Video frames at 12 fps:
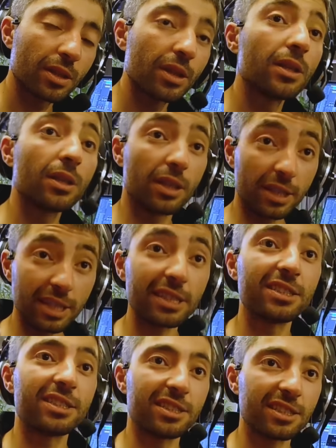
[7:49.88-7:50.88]
or yes.
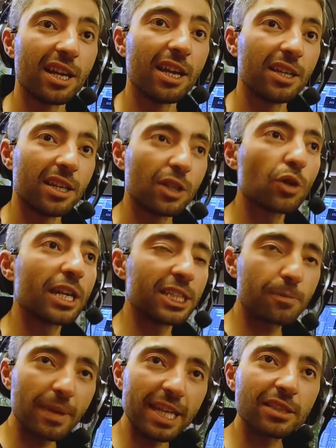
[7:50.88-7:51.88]
you so you can you can
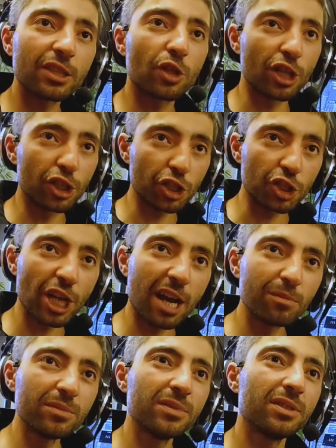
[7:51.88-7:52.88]
split, and you can also
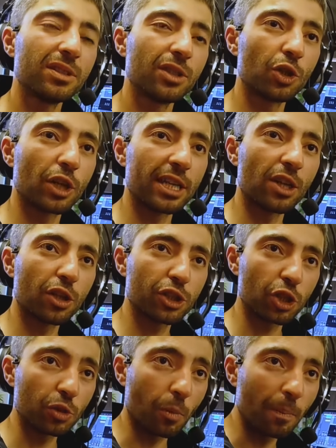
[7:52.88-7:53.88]
sum. You can
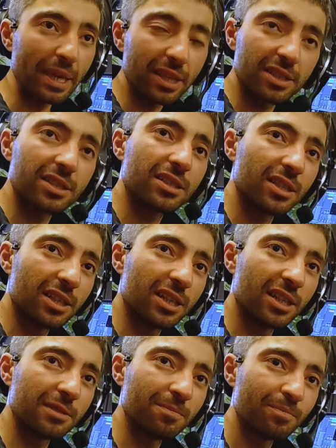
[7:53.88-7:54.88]
also mix
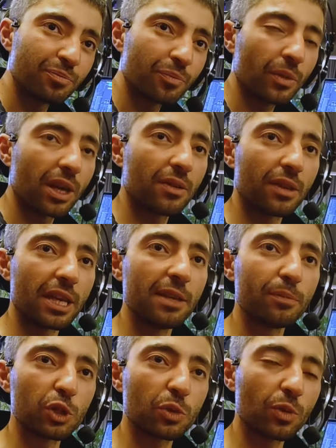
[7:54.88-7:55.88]
uh,
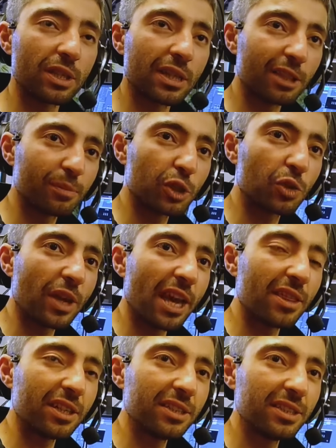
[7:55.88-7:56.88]
inputs and outputs
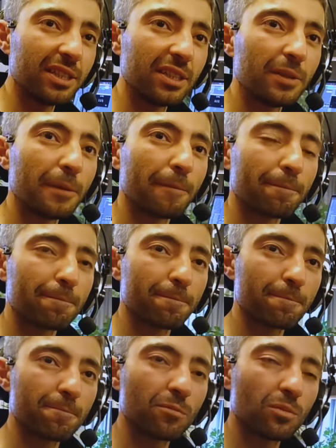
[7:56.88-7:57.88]
together. Wow.
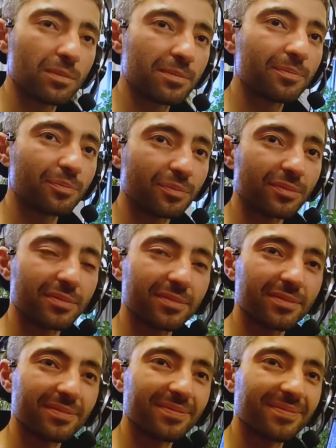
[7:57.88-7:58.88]
Okay. So you'd have sub.
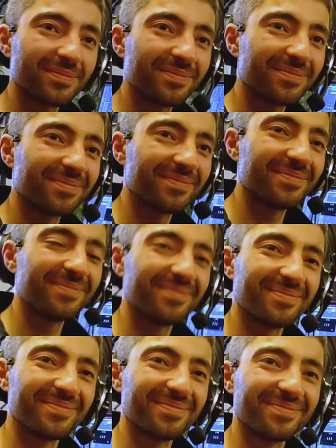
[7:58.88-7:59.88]

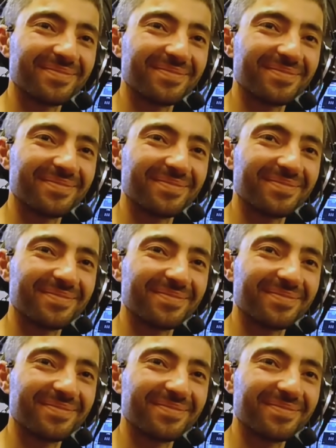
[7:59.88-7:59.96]
Okay.